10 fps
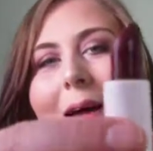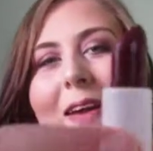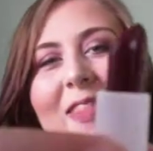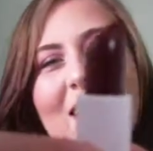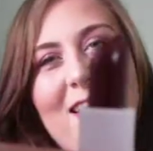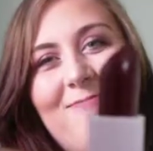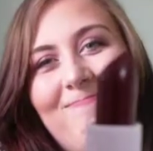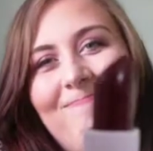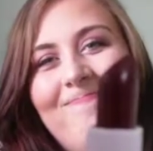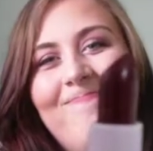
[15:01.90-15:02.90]
that.
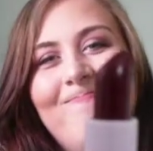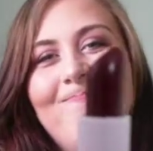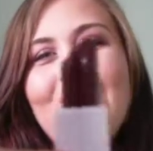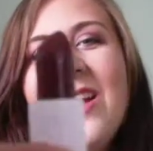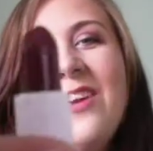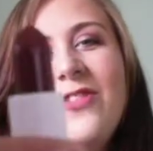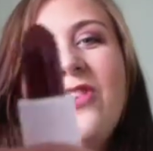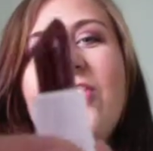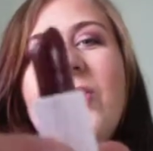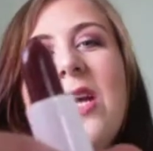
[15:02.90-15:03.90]
Now, if
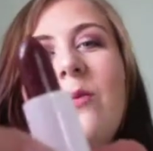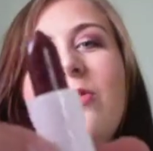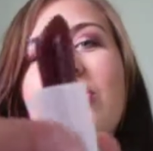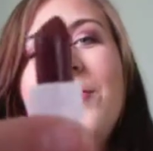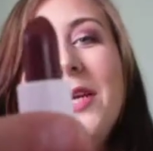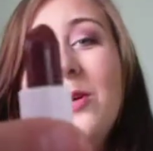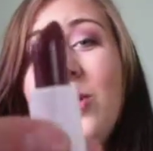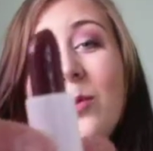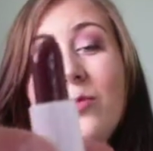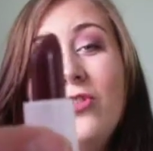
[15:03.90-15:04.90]
you saw that, would you pick
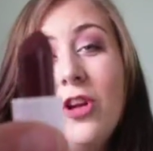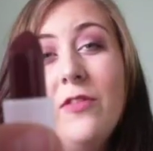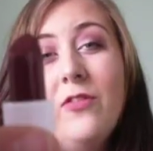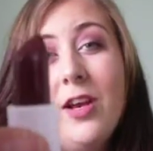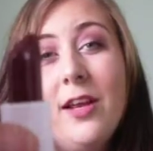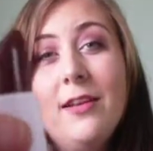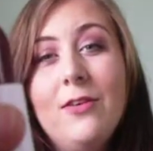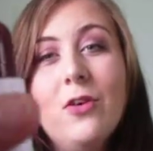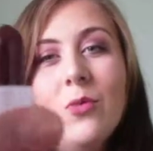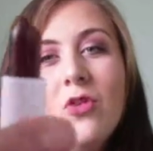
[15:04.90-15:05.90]
it up, truthfully?
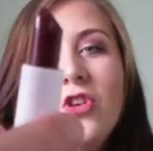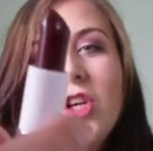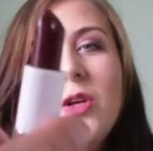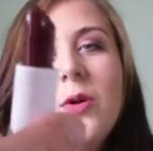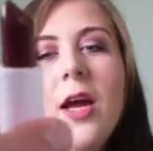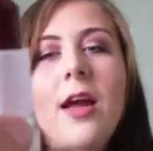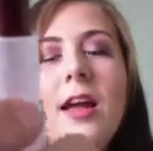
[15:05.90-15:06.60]
Like, would you,